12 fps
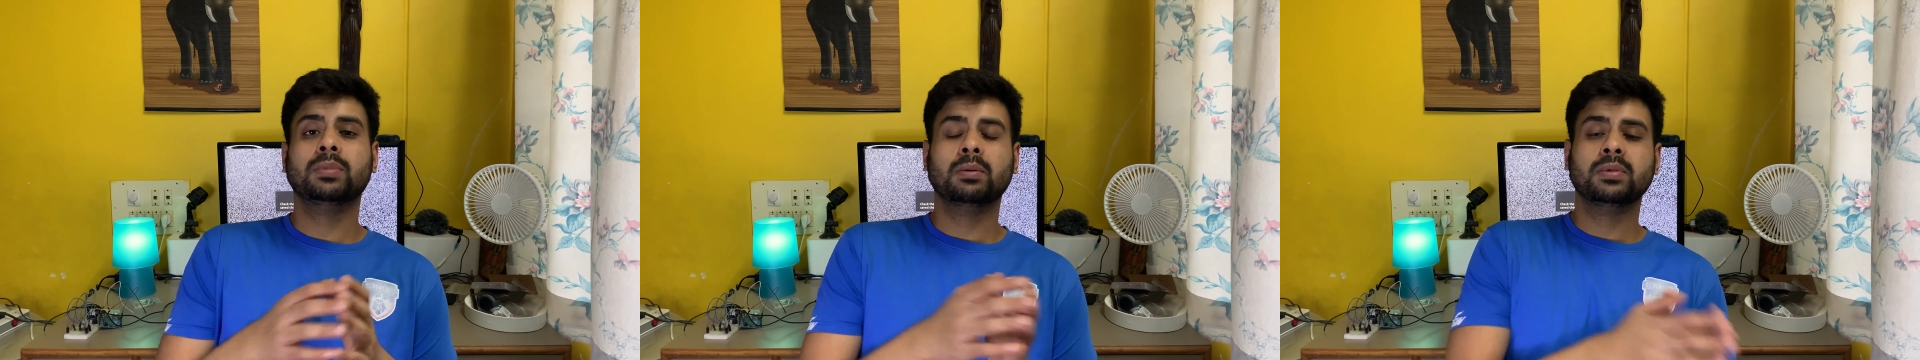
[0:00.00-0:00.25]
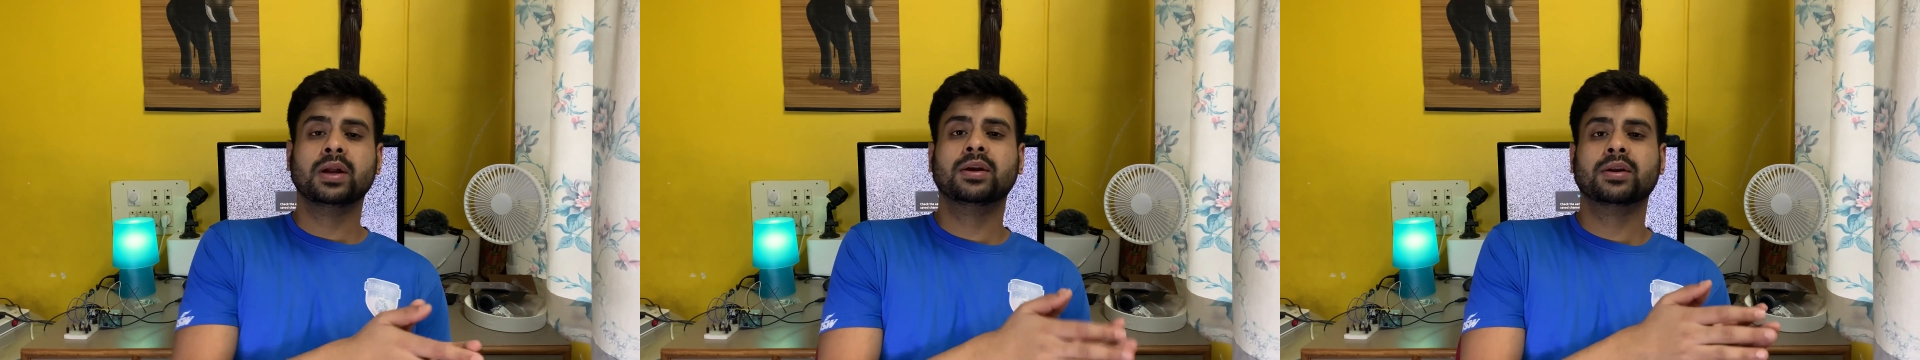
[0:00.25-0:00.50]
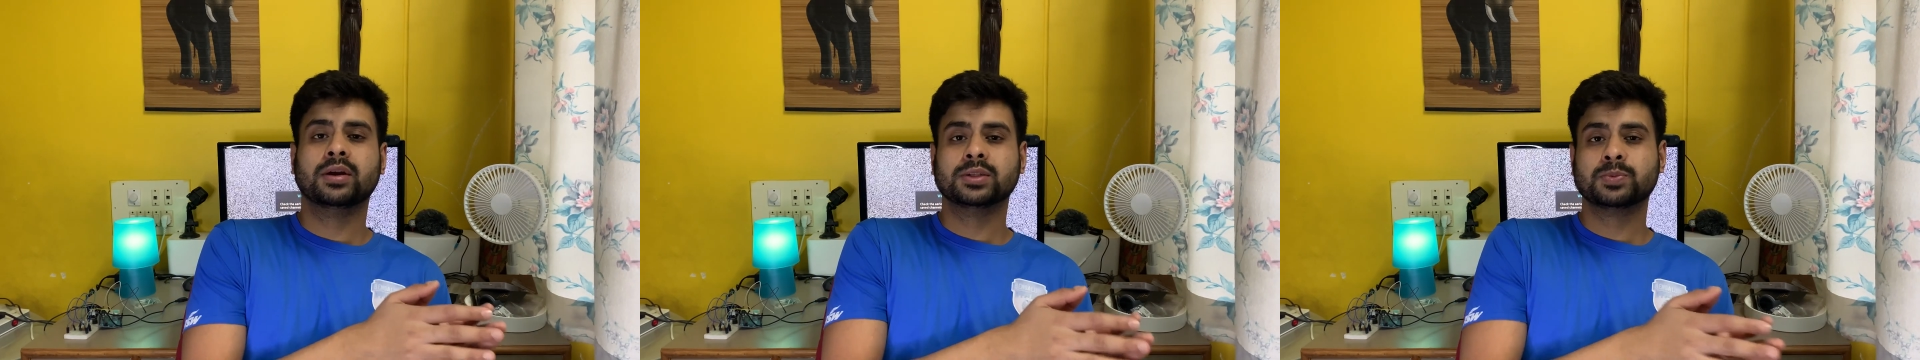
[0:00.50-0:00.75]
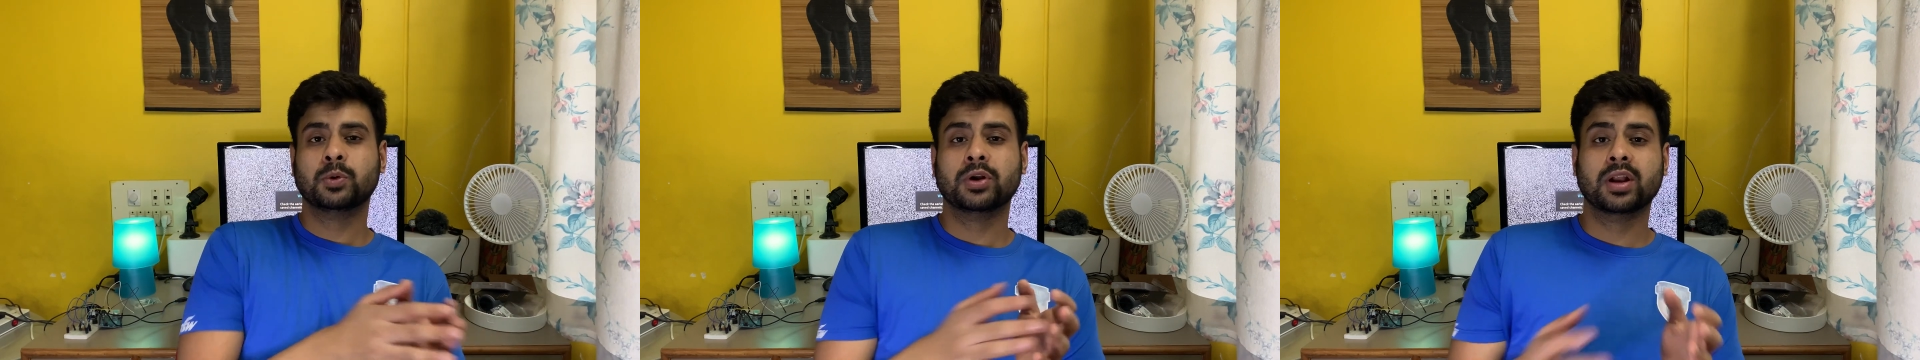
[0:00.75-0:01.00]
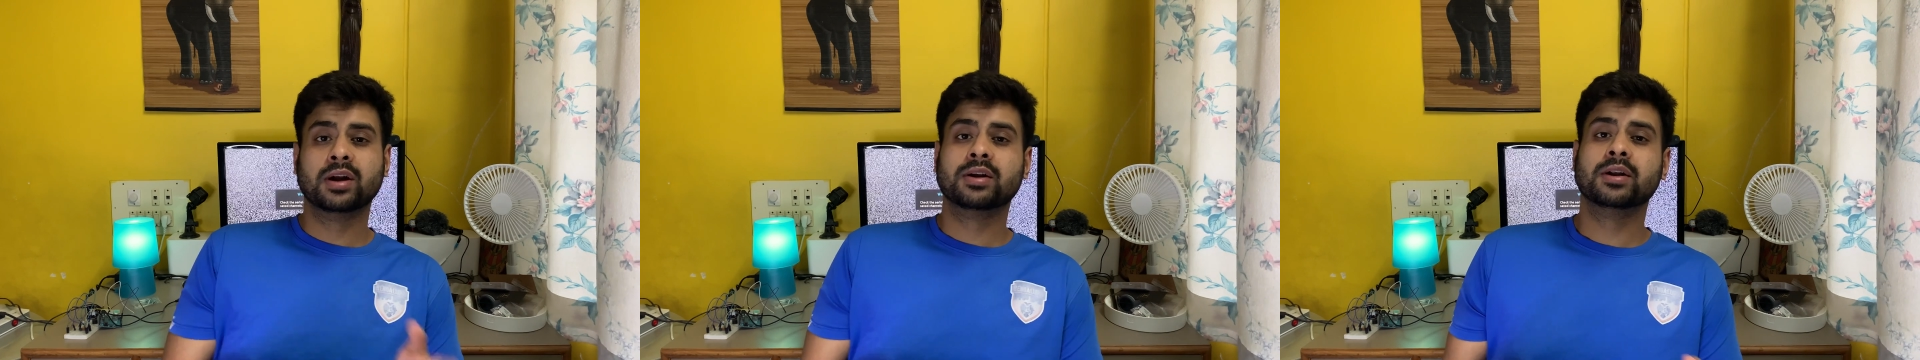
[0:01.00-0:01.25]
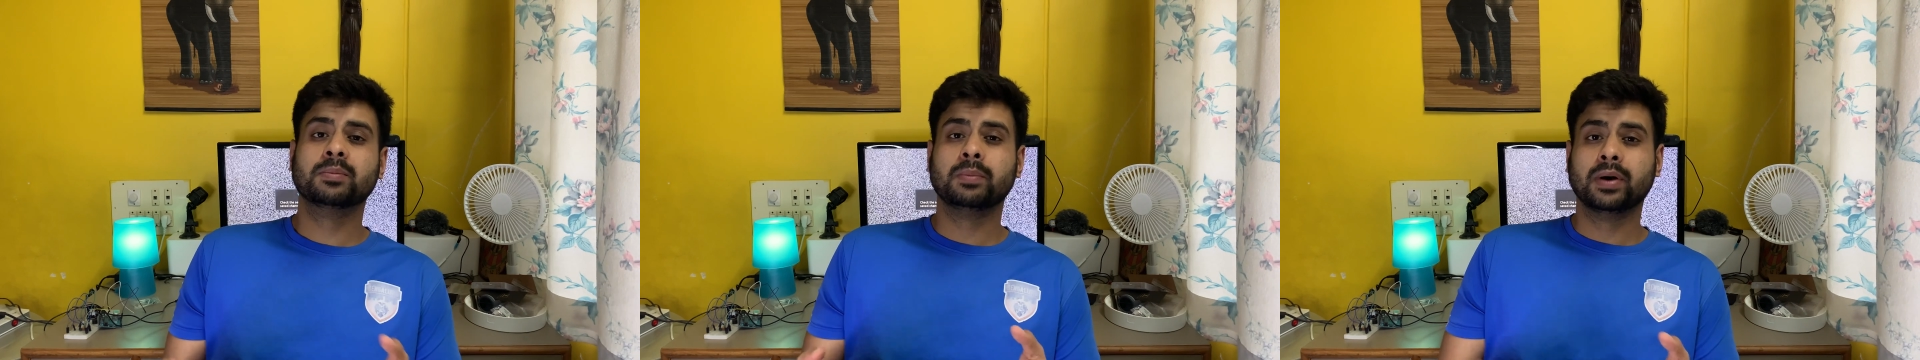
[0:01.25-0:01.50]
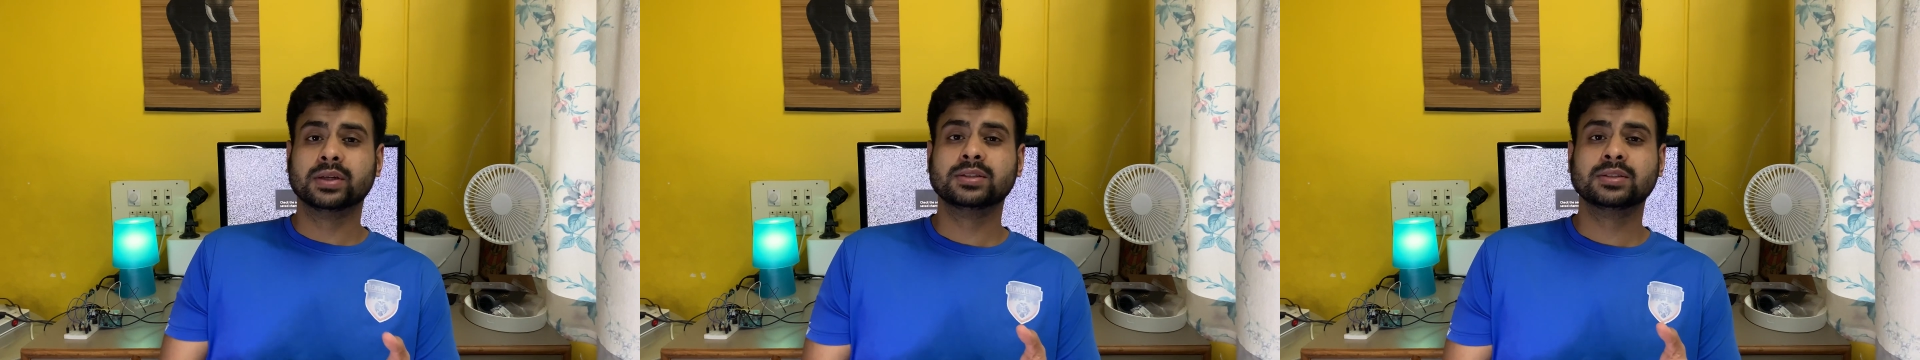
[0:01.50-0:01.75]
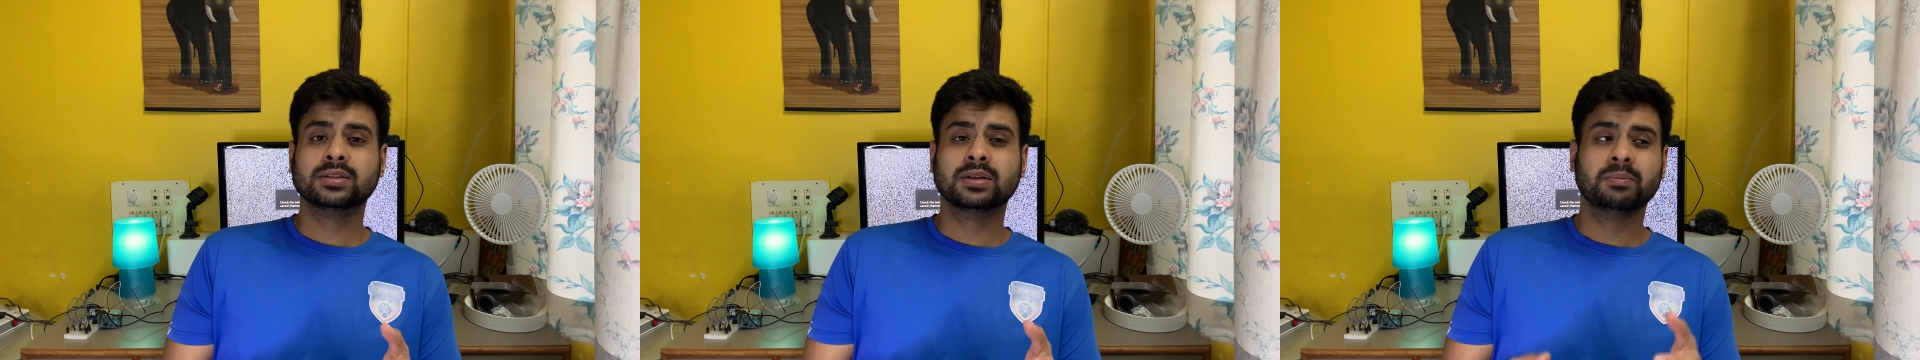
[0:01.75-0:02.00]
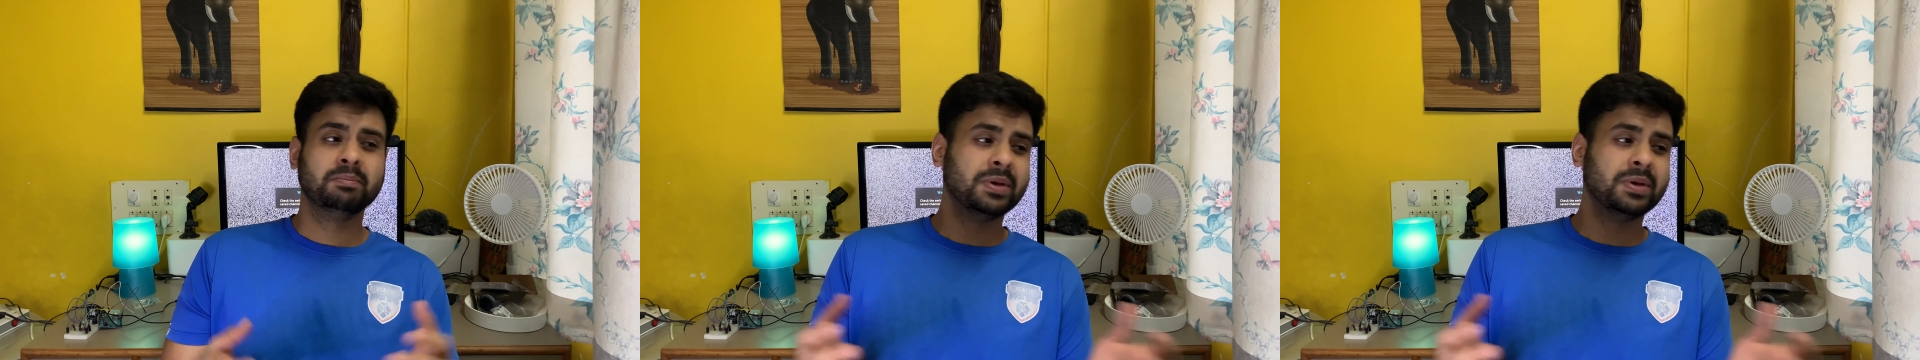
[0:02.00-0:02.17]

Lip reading: public transport electric bus.